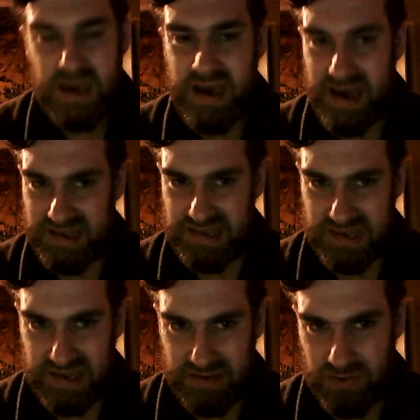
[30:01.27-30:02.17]
And
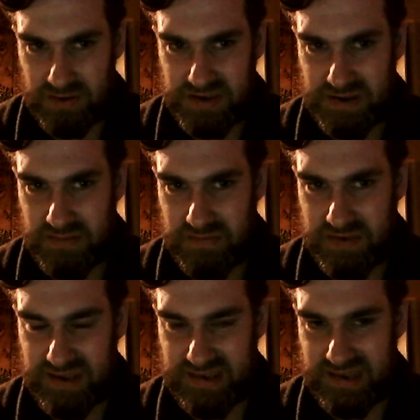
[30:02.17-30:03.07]
so they watched the
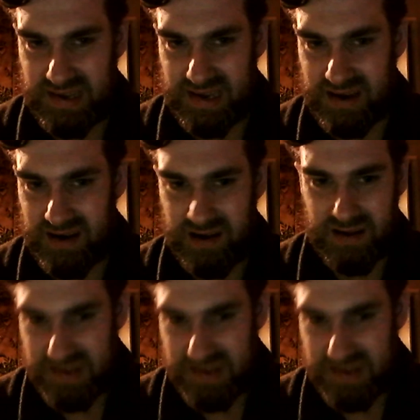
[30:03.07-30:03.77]
VCR.